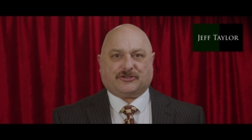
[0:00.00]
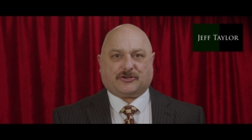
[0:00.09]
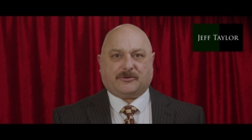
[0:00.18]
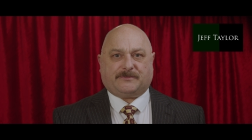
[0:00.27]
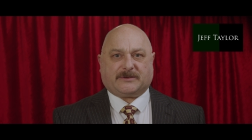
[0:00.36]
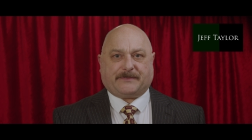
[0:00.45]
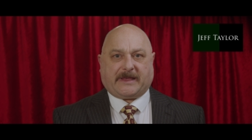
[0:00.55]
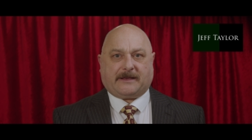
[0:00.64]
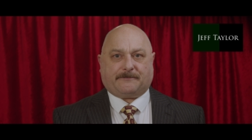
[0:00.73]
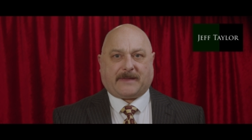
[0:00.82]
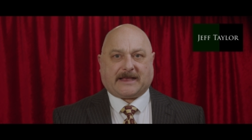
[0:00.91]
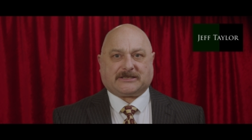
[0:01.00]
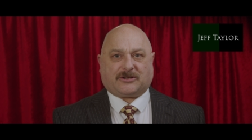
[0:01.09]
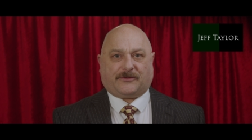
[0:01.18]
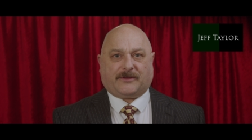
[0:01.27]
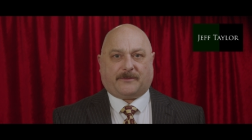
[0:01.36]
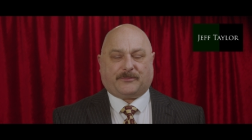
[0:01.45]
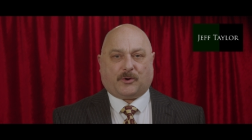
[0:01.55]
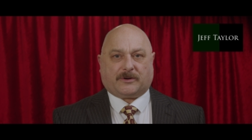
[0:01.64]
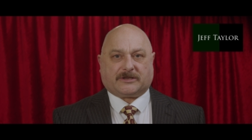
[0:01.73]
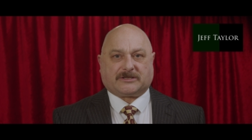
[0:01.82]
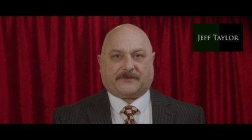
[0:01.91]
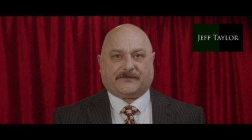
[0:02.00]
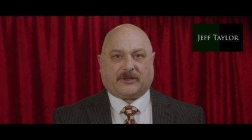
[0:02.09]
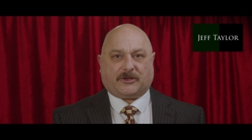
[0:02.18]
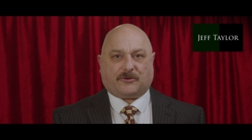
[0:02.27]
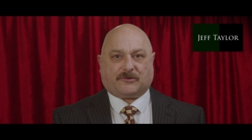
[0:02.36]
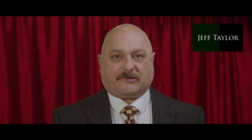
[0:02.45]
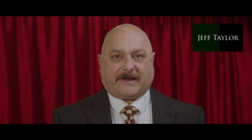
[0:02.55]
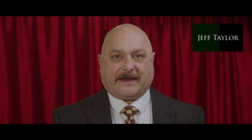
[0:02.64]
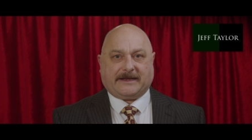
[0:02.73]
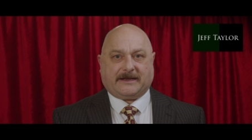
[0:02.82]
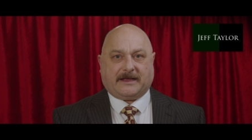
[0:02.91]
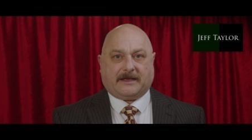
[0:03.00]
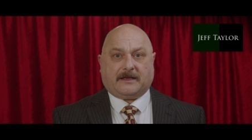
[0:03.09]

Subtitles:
troops being massed on the borders of the Ukraine